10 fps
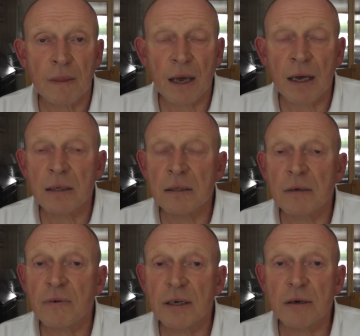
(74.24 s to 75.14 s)
and
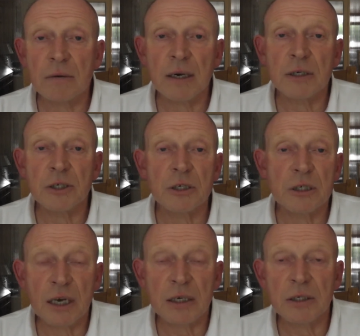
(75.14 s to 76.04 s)
have had great
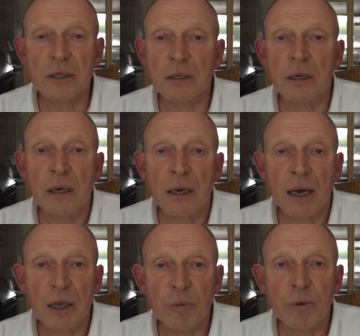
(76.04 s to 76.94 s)
success in
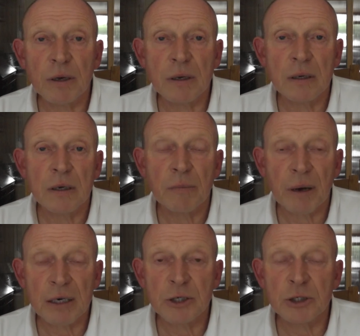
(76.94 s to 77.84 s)
helping
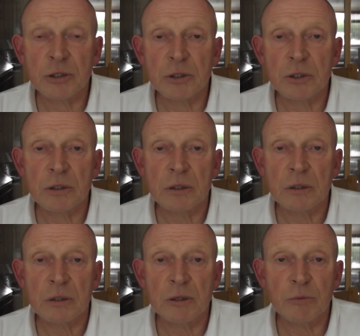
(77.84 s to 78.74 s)
patients
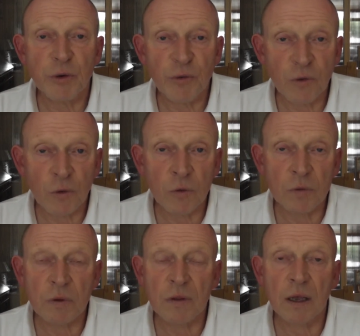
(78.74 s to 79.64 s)
to move forward
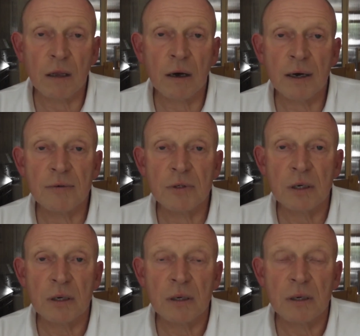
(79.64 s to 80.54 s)
with their lives
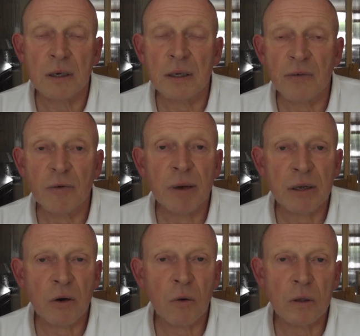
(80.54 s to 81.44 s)
and have a better
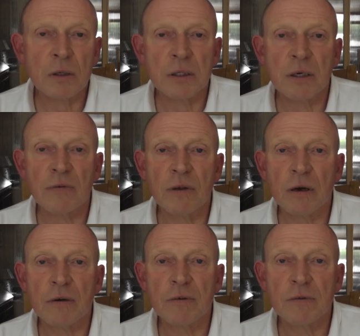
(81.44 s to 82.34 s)
quality of
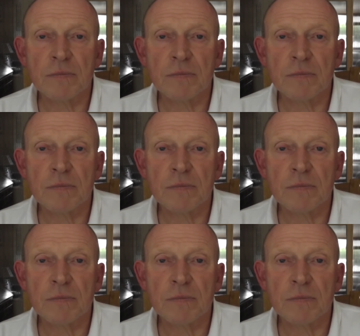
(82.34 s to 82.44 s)
life.